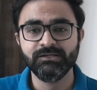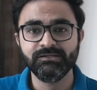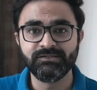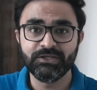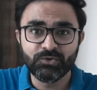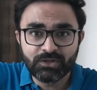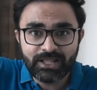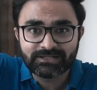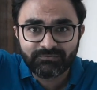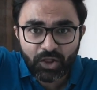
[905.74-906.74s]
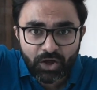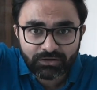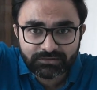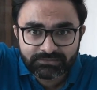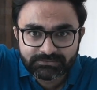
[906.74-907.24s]
See you in the next
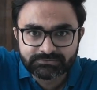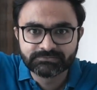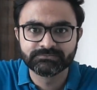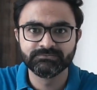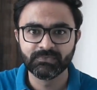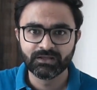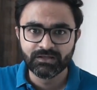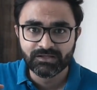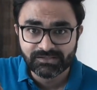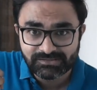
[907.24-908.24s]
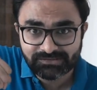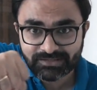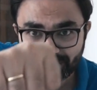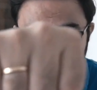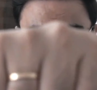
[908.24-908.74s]
vlog.
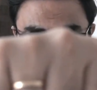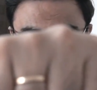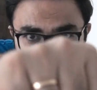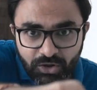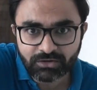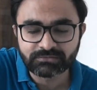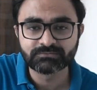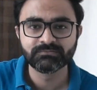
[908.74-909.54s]
See you in the next vlog.